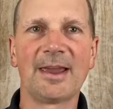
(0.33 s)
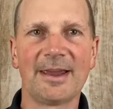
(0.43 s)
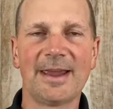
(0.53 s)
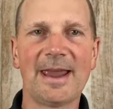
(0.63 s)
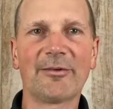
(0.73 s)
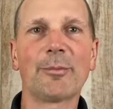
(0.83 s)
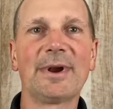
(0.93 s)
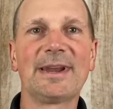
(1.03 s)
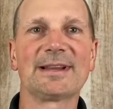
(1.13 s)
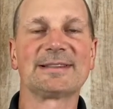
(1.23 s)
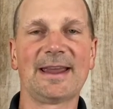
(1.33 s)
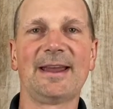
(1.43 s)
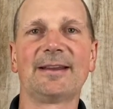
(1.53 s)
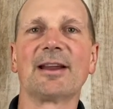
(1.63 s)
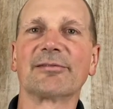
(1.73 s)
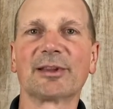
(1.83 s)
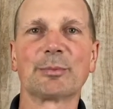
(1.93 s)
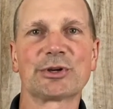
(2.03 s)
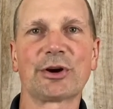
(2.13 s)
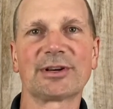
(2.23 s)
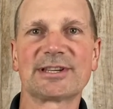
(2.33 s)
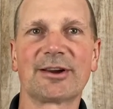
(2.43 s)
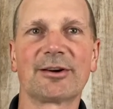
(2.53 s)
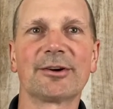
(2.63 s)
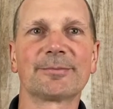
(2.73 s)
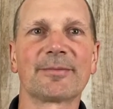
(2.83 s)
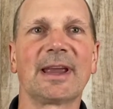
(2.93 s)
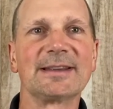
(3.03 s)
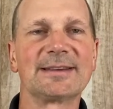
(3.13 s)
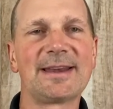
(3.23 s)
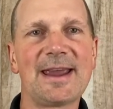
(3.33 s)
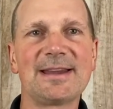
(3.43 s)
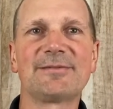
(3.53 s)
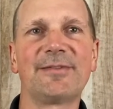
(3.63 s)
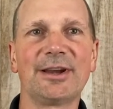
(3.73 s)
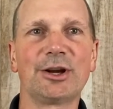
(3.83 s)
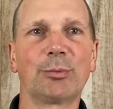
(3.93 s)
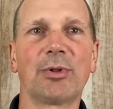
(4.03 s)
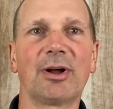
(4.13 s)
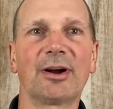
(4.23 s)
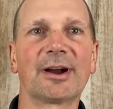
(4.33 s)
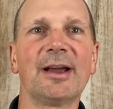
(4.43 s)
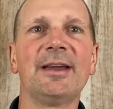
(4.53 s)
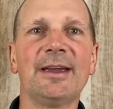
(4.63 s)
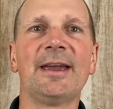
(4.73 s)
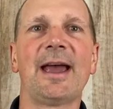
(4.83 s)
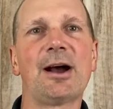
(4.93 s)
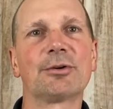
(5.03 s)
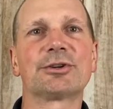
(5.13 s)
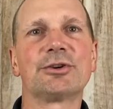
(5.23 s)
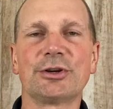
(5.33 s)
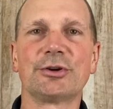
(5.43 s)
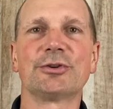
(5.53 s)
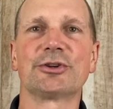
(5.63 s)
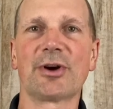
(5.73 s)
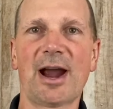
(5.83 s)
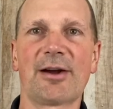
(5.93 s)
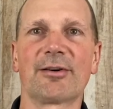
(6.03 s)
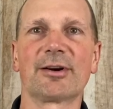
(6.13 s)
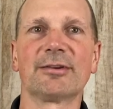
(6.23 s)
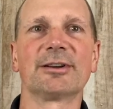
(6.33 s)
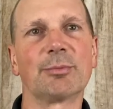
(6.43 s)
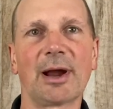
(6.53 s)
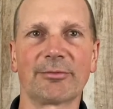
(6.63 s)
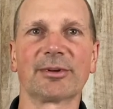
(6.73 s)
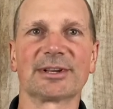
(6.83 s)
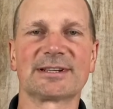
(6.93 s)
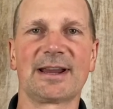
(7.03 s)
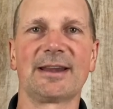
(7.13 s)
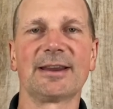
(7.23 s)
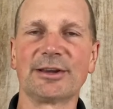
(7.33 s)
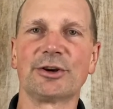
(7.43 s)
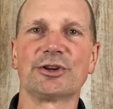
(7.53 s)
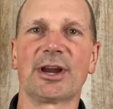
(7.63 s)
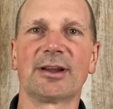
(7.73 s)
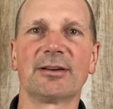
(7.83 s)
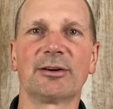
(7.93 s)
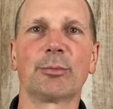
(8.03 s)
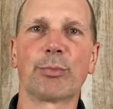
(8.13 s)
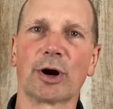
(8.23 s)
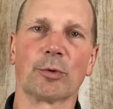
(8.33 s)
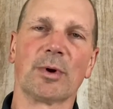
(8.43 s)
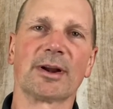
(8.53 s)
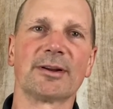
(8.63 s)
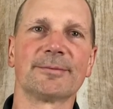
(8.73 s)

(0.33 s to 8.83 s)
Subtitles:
Hey everybody, it's Ed at Flip Sharks here. In today's video blog, how to use your IRA to buy real estate in Eugene, part 1.